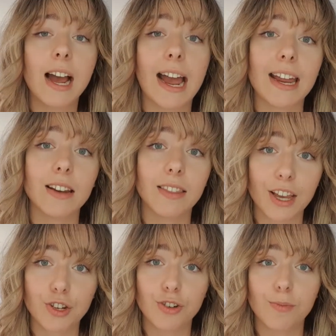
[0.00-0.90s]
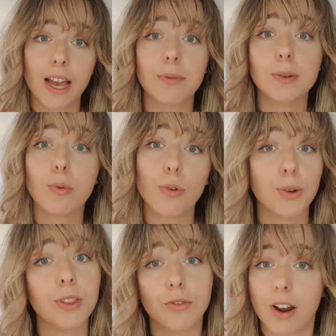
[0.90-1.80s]
and they should be able to point you
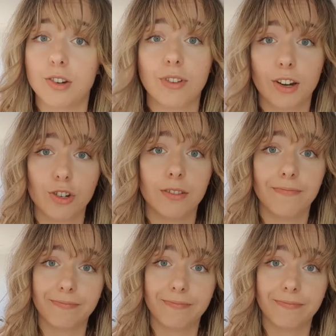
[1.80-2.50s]
in the right direction.